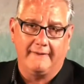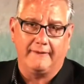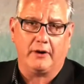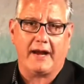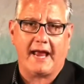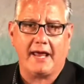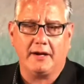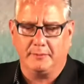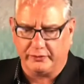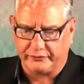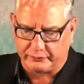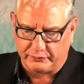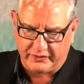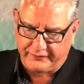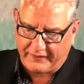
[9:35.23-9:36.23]
They're
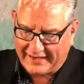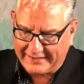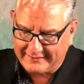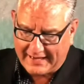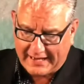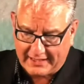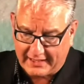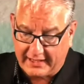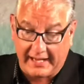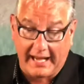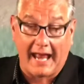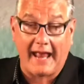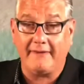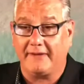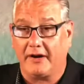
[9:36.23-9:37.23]
animals with
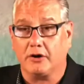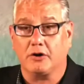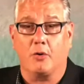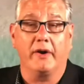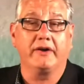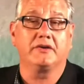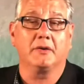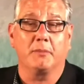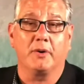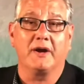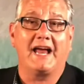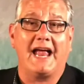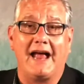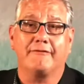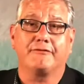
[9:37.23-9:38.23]
vitality, and they're going to
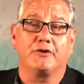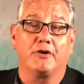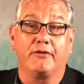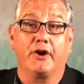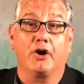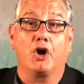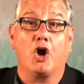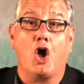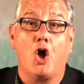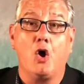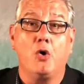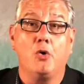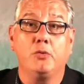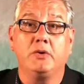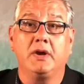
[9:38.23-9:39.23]
bring after their
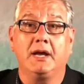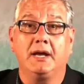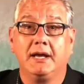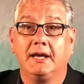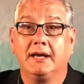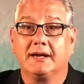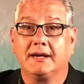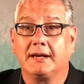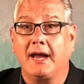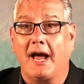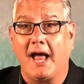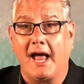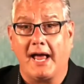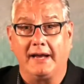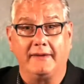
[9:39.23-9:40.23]
own
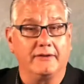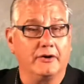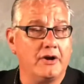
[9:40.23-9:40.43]
kind.